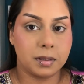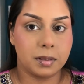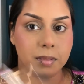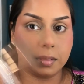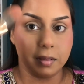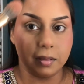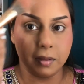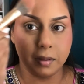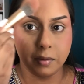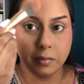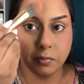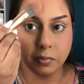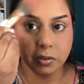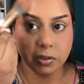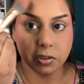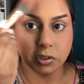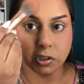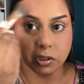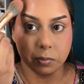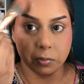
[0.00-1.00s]
Love
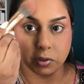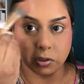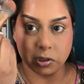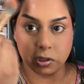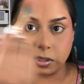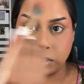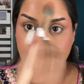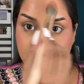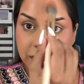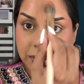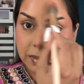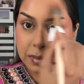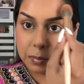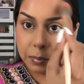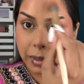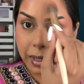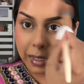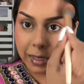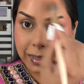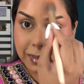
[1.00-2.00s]
this shimmer shade in this
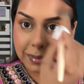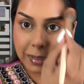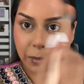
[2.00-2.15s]
palette.